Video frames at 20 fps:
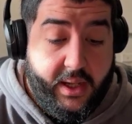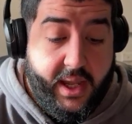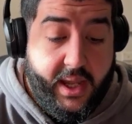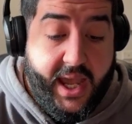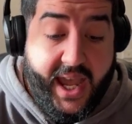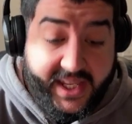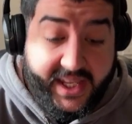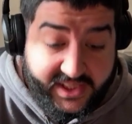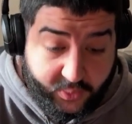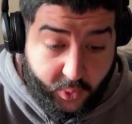
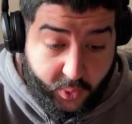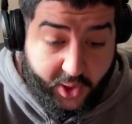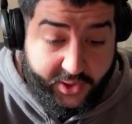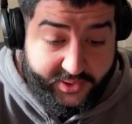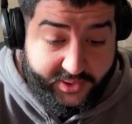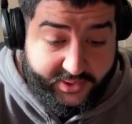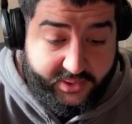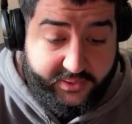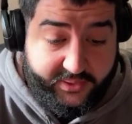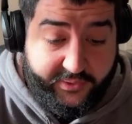As
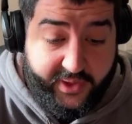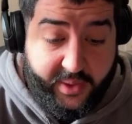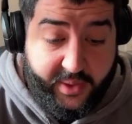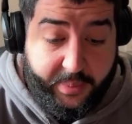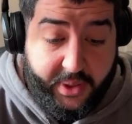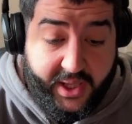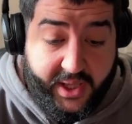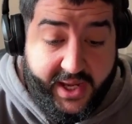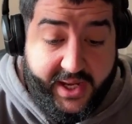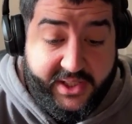was for the
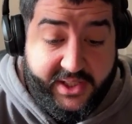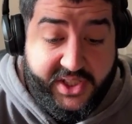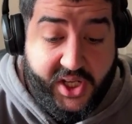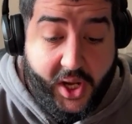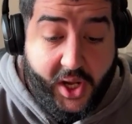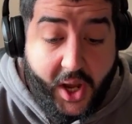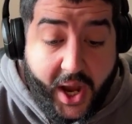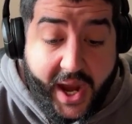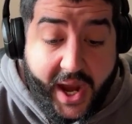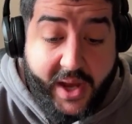player
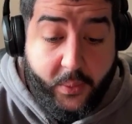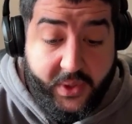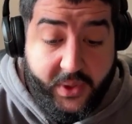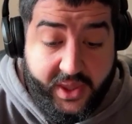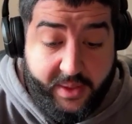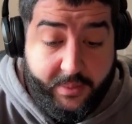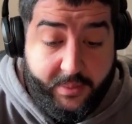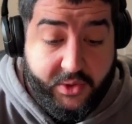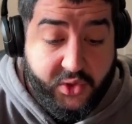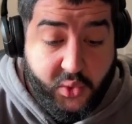tied with
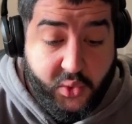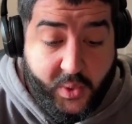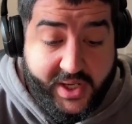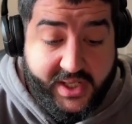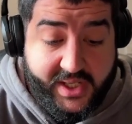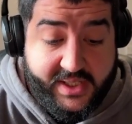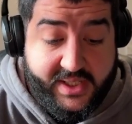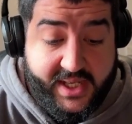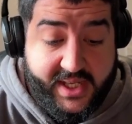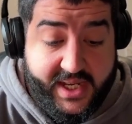him on
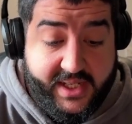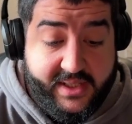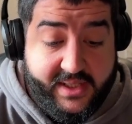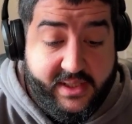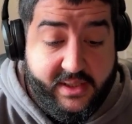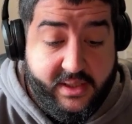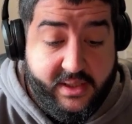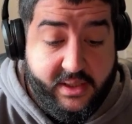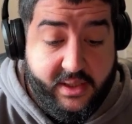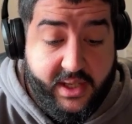
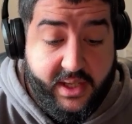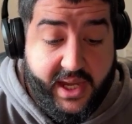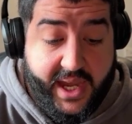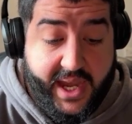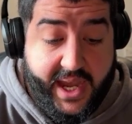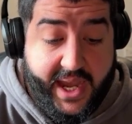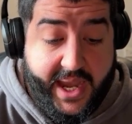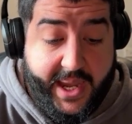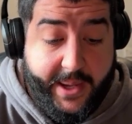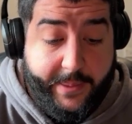26,
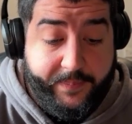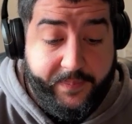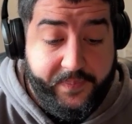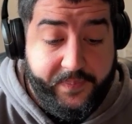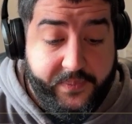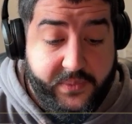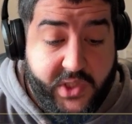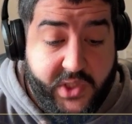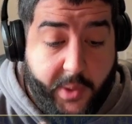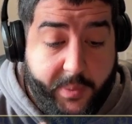
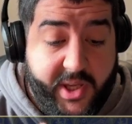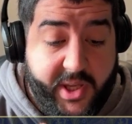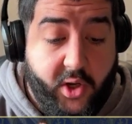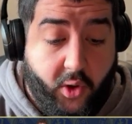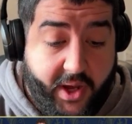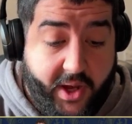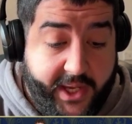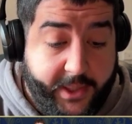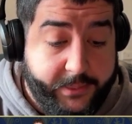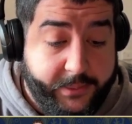Tommy
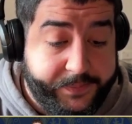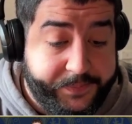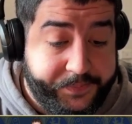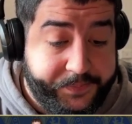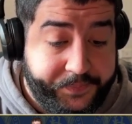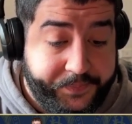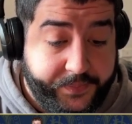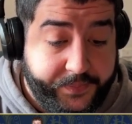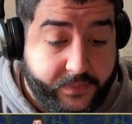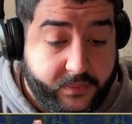Green.
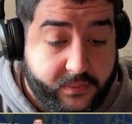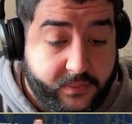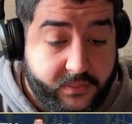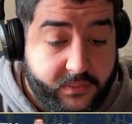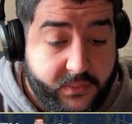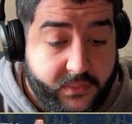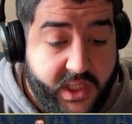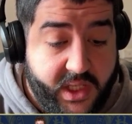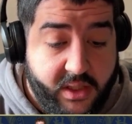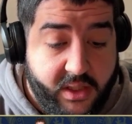
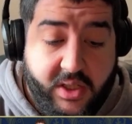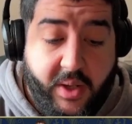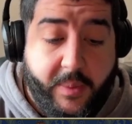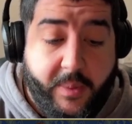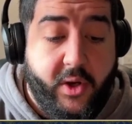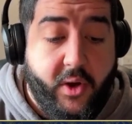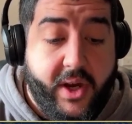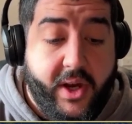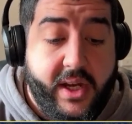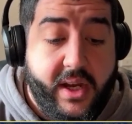Tommy
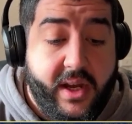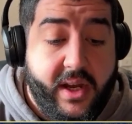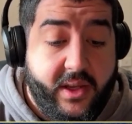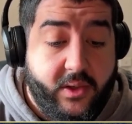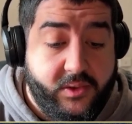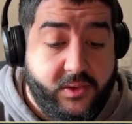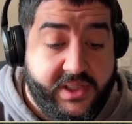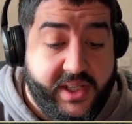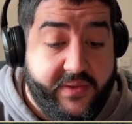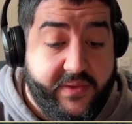Green and
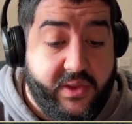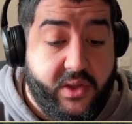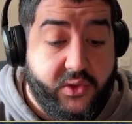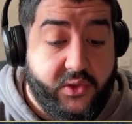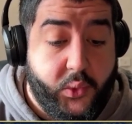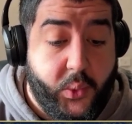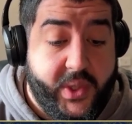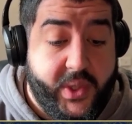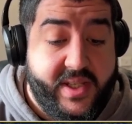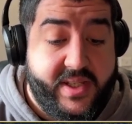equal seventh on
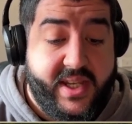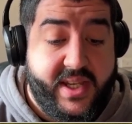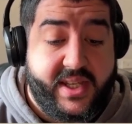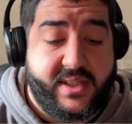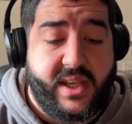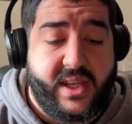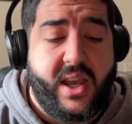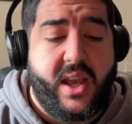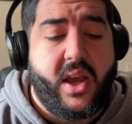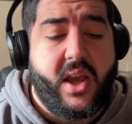26.
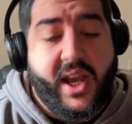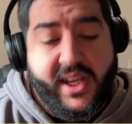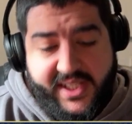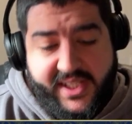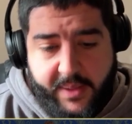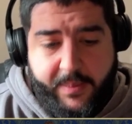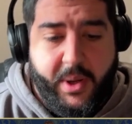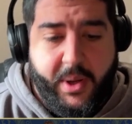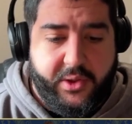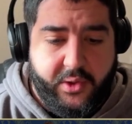I
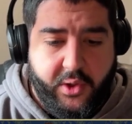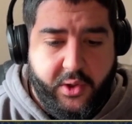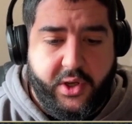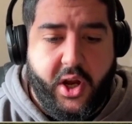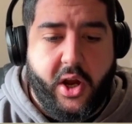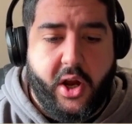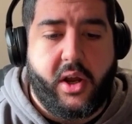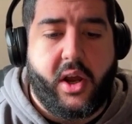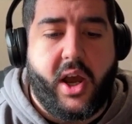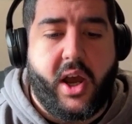said both could
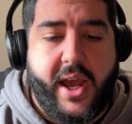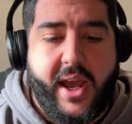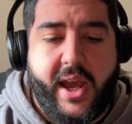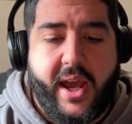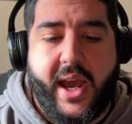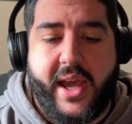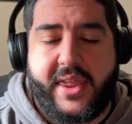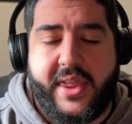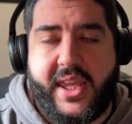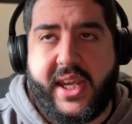go higher.
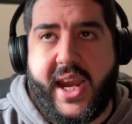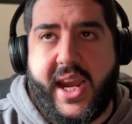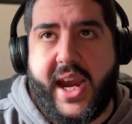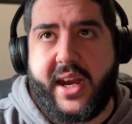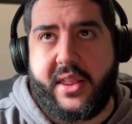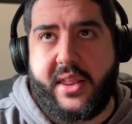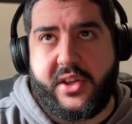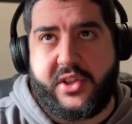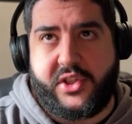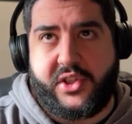I think out
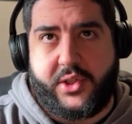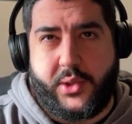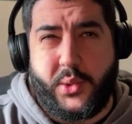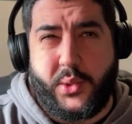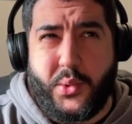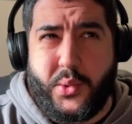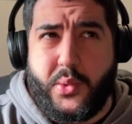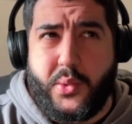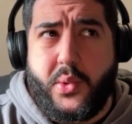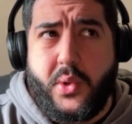of the
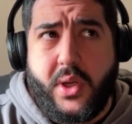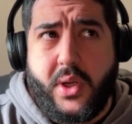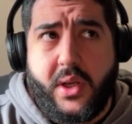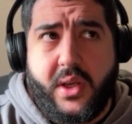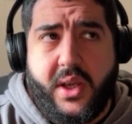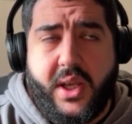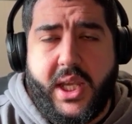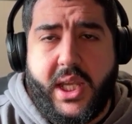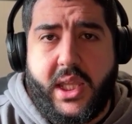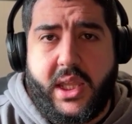two,
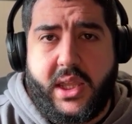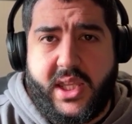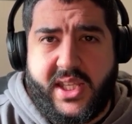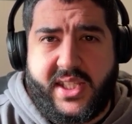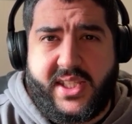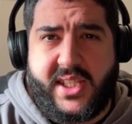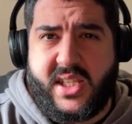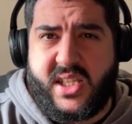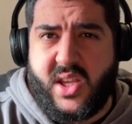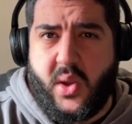
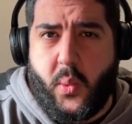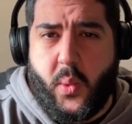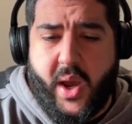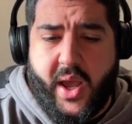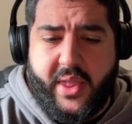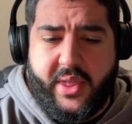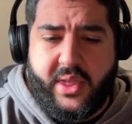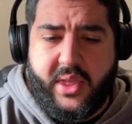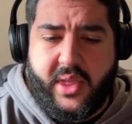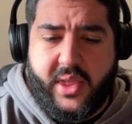this is the
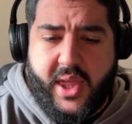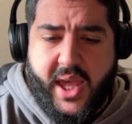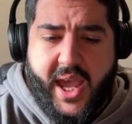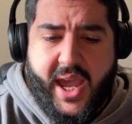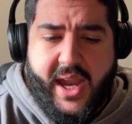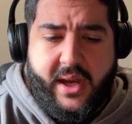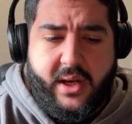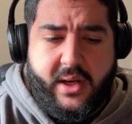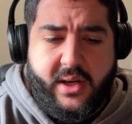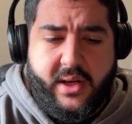one that